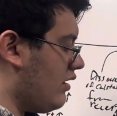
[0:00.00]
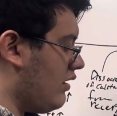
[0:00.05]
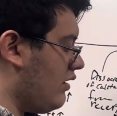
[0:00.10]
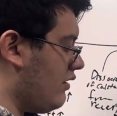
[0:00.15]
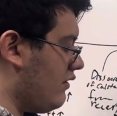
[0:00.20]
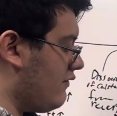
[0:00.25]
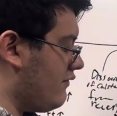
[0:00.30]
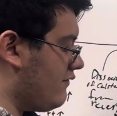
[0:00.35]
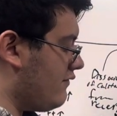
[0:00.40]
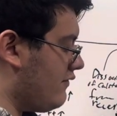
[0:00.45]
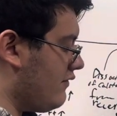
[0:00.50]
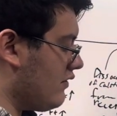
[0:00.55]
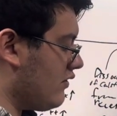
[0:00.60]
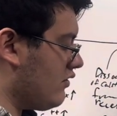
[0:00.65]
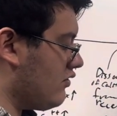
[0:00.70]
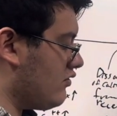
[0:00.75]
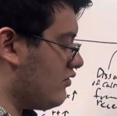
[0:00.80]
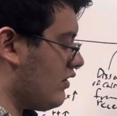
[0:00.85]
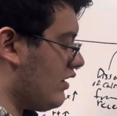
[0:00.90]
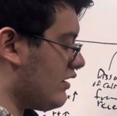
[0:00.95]
of
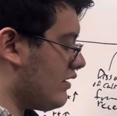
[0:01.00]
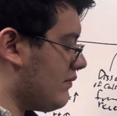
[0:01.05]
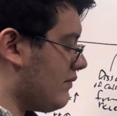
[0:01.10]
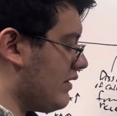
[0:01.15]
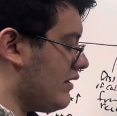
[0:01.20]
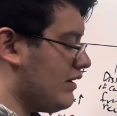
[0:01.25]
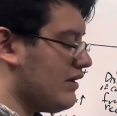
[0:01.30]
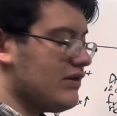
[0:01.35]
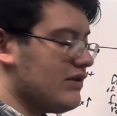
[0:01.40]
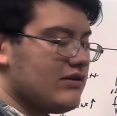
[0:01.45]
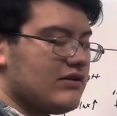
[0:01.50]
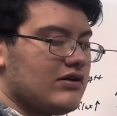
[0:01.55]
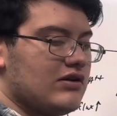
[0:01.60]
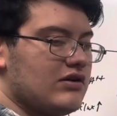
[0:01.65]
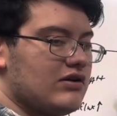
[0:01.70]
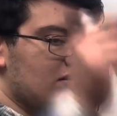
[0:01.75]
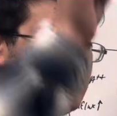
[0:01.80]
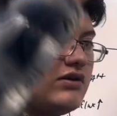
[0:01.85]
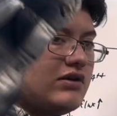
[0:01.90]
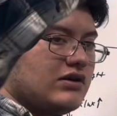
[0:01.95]
contractibility is going
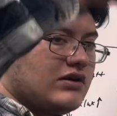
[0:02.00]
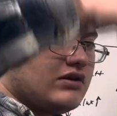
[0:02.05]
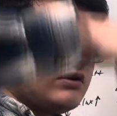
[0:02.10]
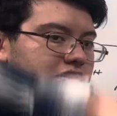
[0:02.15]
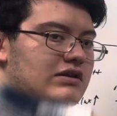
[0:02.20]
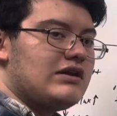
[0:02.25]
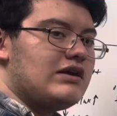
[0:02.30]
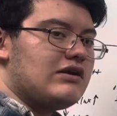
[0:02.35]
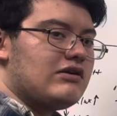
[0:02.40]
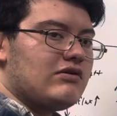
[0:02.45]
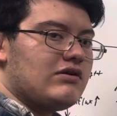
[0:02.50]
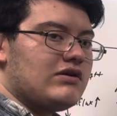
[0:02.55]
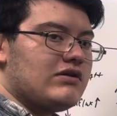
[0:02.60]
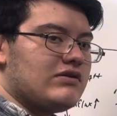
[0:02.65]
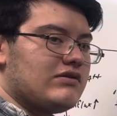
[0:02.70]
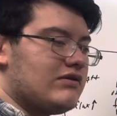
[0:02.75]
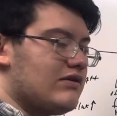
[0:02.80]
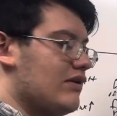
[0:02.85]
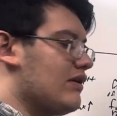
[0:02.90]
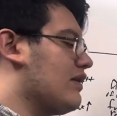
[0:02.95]
to
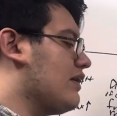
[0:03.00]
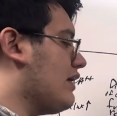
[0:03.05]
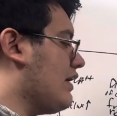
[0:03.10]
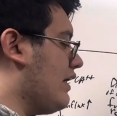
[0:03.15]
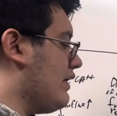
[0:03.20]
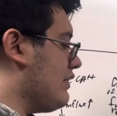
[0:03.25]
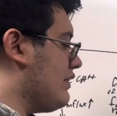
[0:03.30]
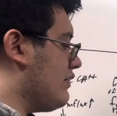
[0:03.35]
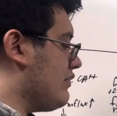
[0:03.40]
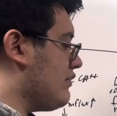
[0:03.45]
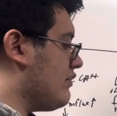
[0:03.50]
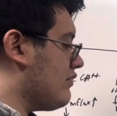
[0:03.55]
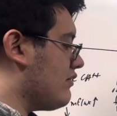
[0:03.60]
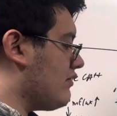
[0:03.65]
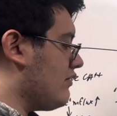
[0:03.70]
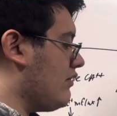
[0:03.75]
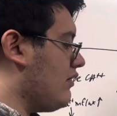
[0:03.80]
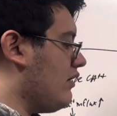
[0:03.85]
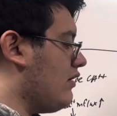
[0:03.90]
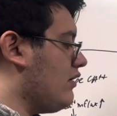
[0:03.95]
decrease, and this is
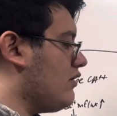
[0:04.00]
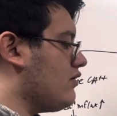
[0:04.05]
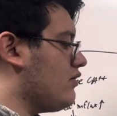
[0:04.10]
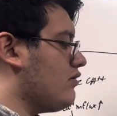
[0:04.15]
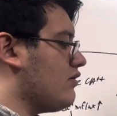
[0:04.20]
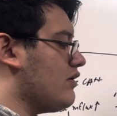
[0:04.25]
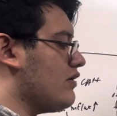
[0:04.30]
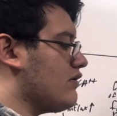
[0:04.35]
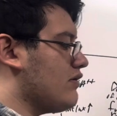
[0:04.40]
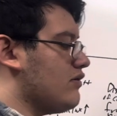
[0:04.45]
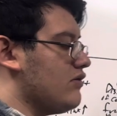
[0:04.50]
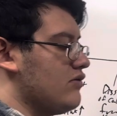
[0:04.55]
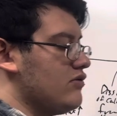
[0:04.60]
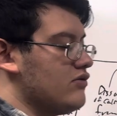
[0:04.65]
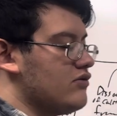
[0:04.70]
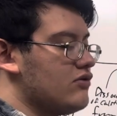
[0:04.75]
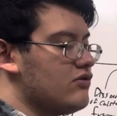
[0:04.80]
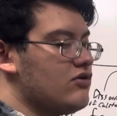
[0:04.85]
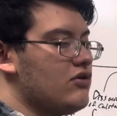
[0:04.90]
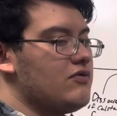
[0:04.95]
known as a
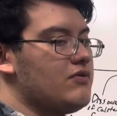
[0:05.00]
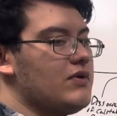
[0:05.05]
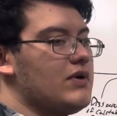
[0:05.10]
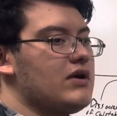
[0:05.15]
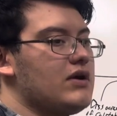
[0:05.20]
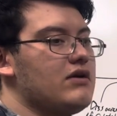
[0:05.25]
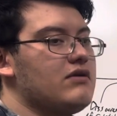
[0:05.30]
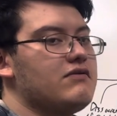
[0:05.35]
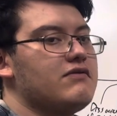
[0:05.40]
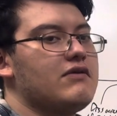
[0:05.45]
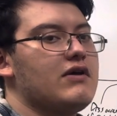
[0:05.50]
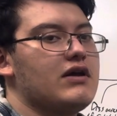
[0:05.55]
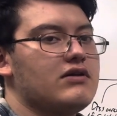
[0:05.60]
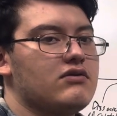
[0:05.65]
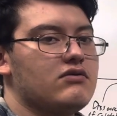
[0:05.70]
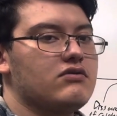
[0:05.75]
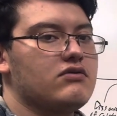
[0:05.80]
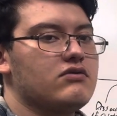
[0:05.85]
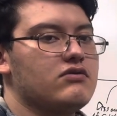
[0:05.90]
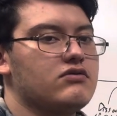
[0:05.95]
lusitropic effect
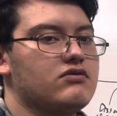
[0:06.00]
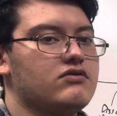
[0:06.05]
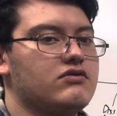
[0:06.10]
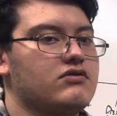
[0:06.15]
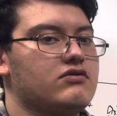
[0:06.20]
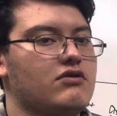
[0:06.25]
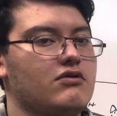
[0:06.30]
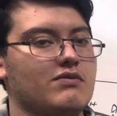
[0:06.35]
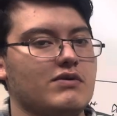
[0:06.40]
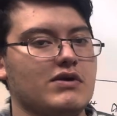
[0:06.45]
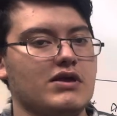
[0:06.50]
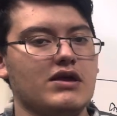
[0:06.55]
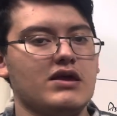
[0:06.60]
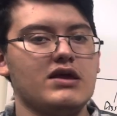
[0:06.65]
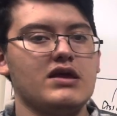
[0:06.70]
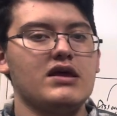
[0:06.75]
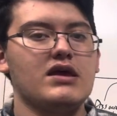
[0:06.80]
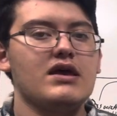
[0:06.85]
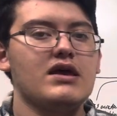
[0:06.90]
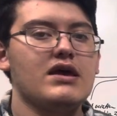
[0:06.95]
or lusitropy.
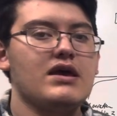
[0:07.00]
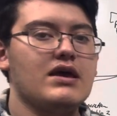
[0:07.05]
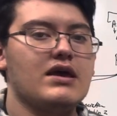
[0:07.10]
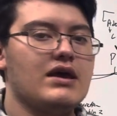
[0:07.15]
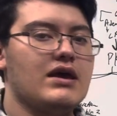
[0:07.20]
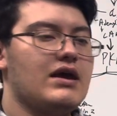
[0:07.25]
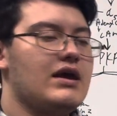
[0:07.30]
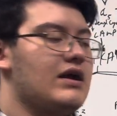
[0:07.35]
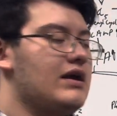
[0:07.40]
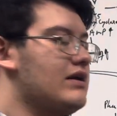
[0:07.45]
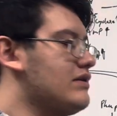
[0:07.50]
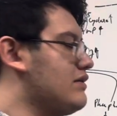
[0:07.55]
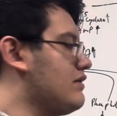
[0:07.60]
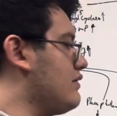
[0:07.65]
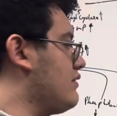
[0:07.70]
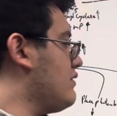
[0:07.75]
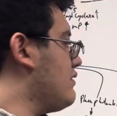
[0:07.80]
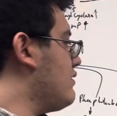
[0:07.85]
And